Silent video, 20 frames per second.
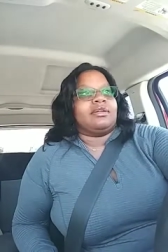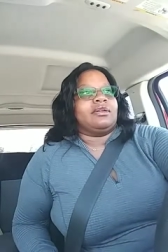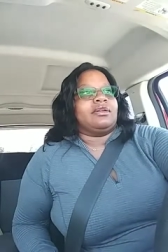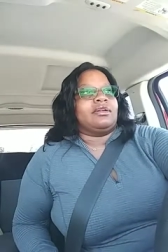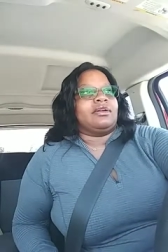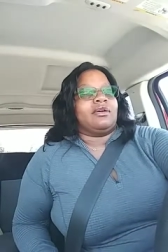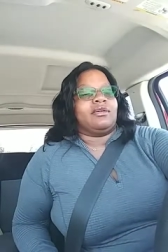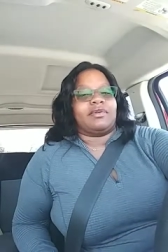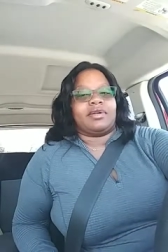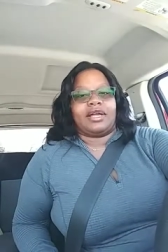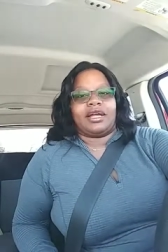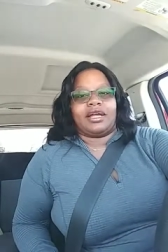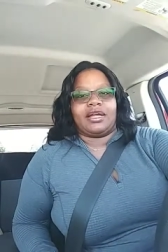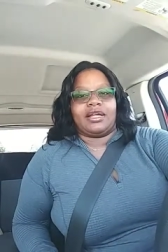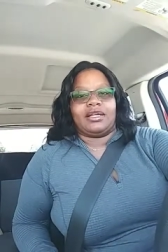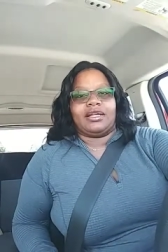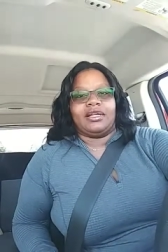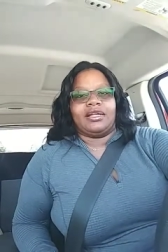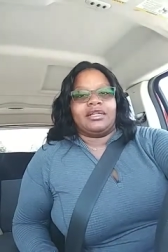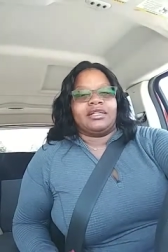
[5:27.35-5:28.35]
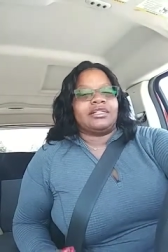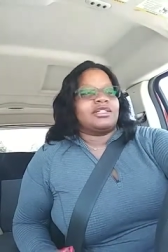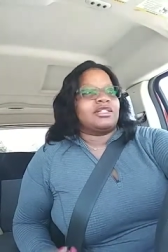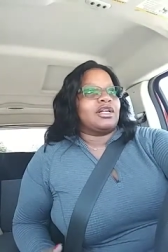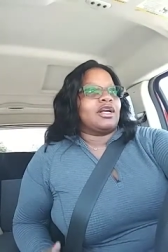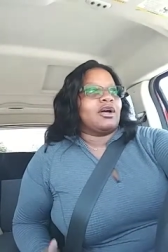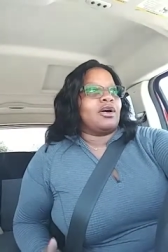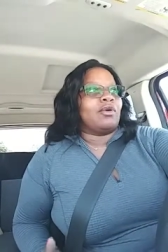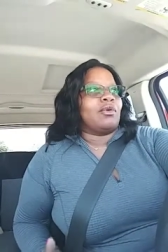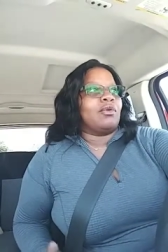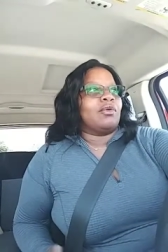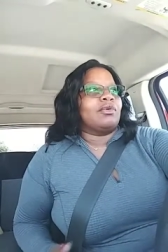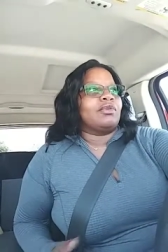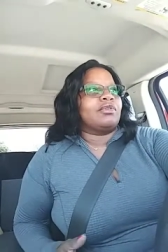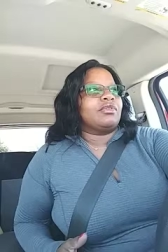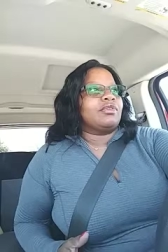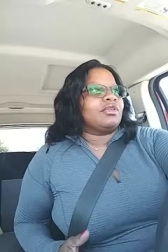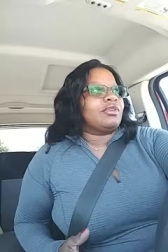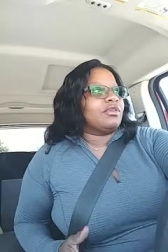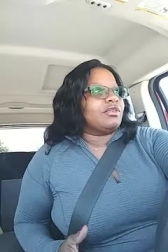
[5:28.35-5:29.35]
Okay?
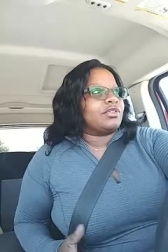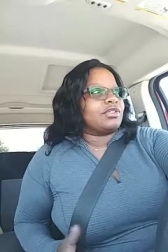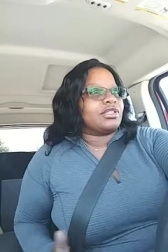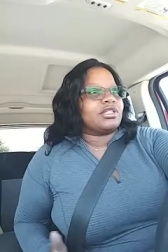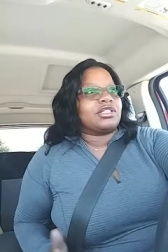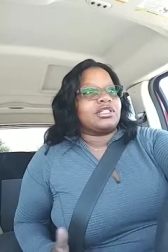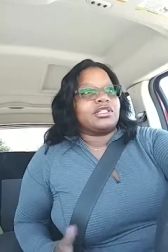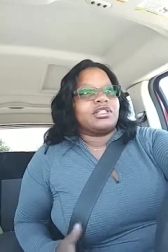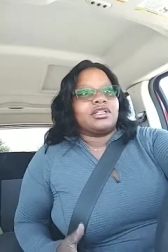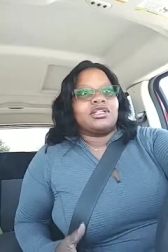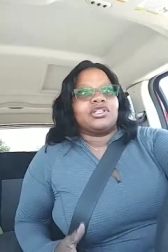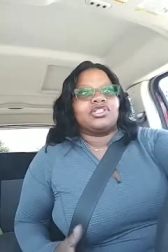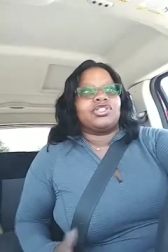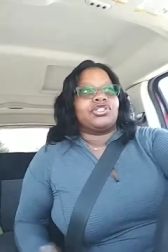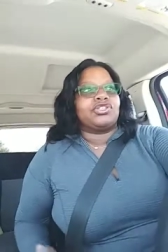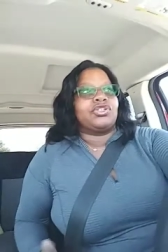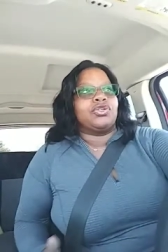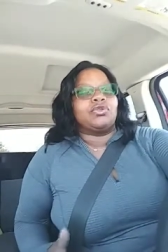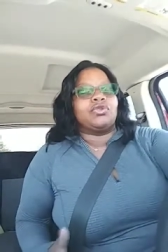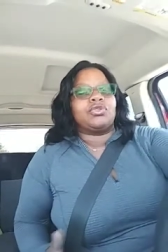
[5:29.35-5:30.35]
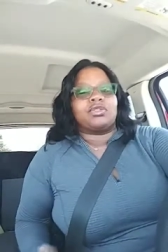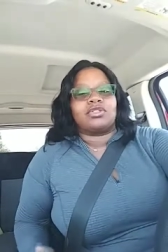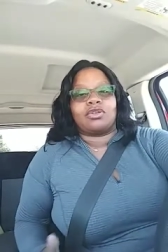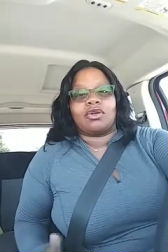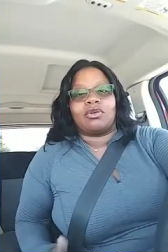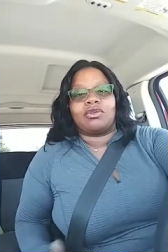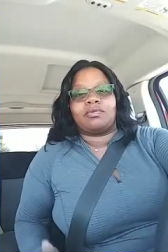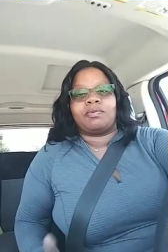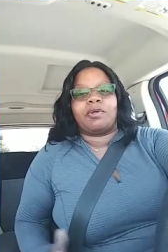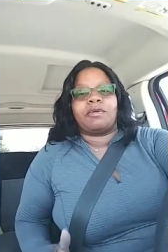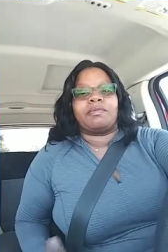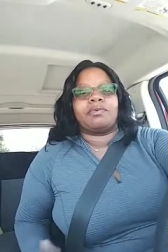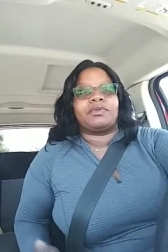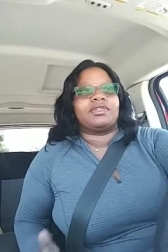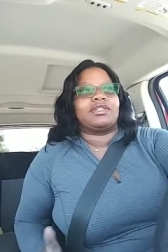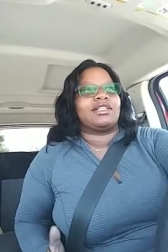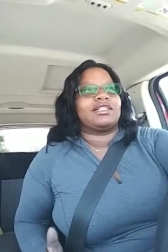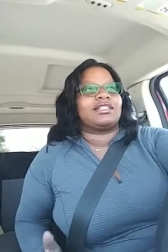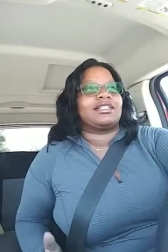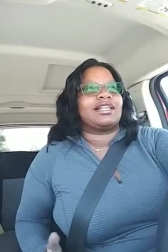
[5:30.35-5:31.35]
So just shoot those people
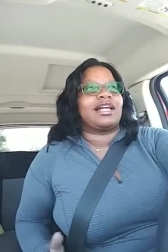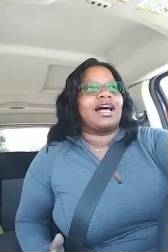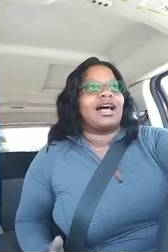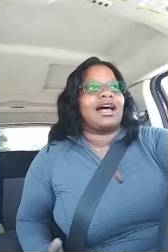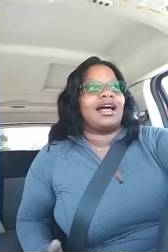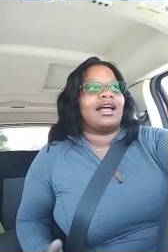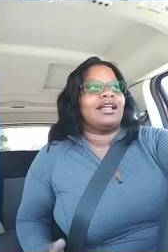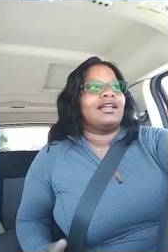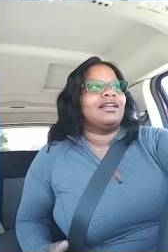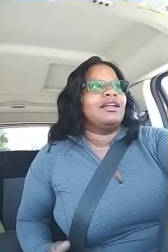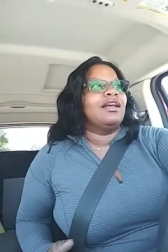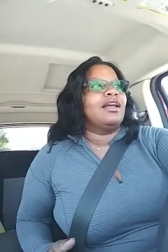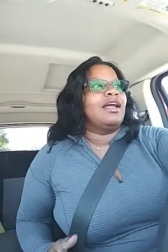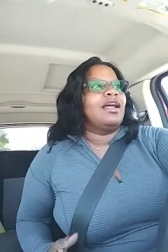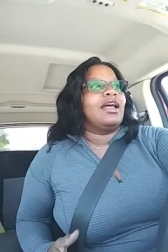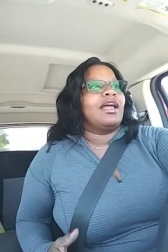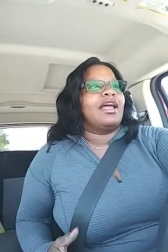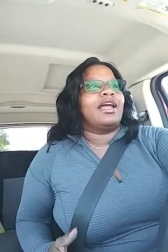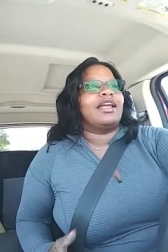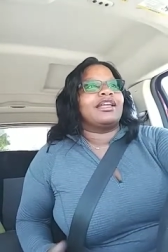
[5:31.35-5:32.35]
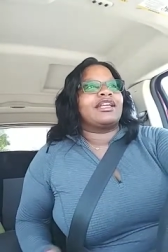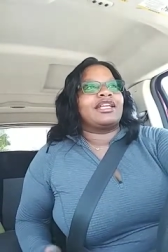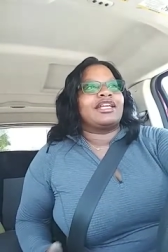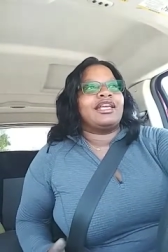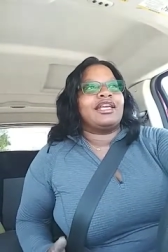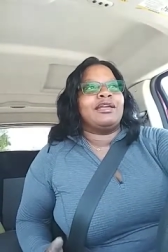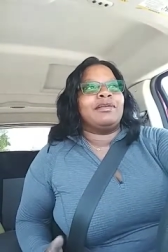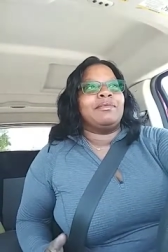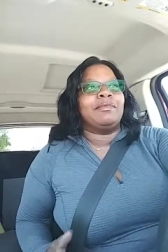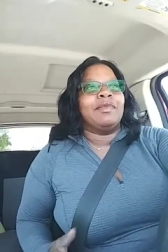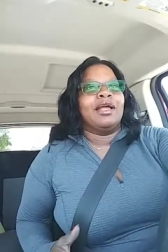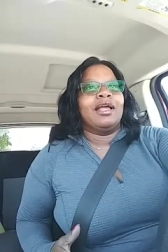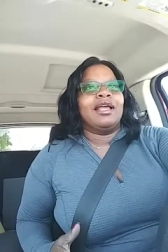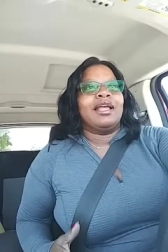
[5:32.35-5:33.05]
to the side and keep